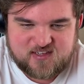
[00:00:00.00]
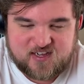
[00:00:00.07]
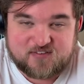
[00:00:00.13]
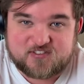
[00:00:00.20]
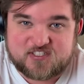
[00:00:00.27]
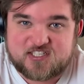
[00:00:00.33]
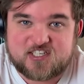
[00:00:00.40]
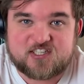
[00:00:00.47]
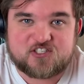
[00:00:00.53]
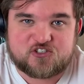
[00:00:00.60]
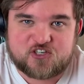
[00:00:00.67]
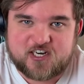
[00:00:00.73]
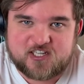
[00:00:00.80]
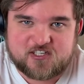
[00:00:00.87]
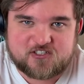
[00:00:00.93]
I've seen the
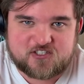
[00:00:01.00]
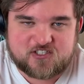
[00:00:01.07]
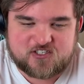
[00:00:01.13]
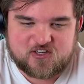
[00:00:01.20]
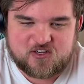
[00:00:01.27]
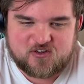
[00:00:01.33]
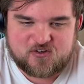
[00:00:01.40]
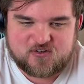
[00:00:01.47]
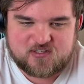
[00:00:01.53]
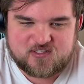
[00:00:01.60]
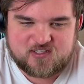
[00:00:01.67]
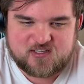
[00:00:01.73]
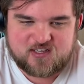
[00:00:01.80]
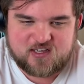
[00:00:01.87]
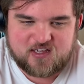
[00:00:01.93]
trailers, so
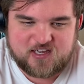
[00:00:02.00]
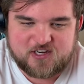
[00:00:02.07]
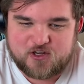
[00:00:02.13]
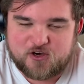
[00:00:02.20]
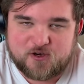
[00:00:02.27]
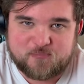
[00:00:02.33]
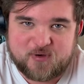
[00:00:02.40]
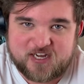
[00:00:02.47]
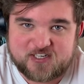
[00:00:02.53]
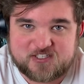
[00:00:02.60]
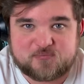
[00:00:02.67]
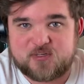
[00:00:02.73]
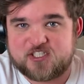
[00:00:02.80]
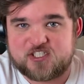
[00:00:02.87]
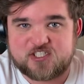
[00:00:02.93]
I know about
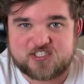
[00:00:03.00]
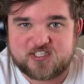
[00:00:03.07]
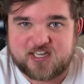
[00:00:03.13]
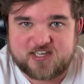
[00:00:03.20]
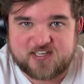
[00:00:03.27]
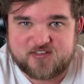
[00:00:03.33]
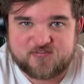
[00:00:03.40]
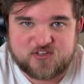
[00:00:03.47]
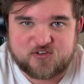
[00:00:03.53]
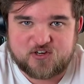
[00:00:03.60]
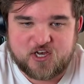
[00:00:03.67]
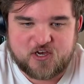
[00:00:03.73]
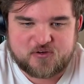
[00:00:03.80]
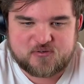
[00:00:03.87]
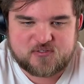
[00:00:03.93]
as much as any of you know.